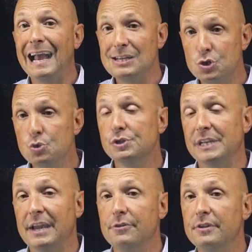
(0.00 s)
a 2
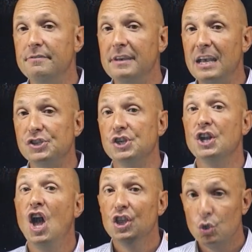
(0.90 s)
standard deviation
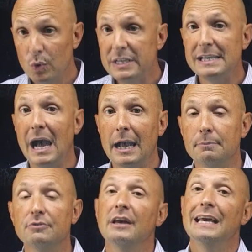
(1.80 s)
3
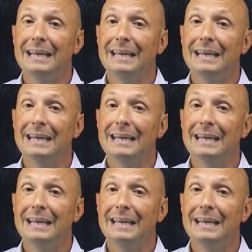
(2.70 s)
times